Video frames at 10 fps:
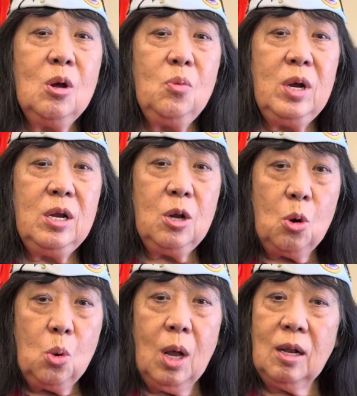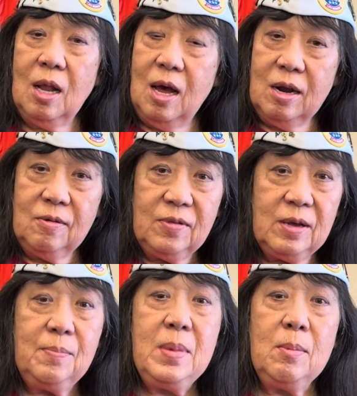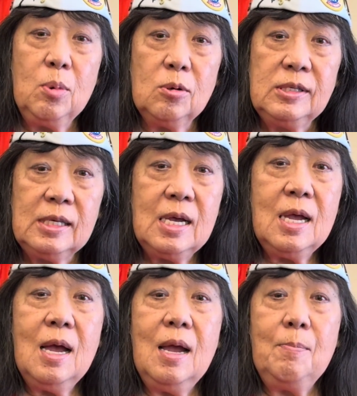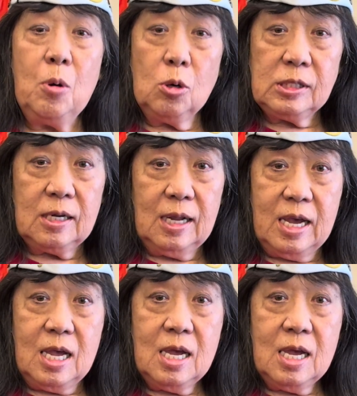we know a lot of the members personally,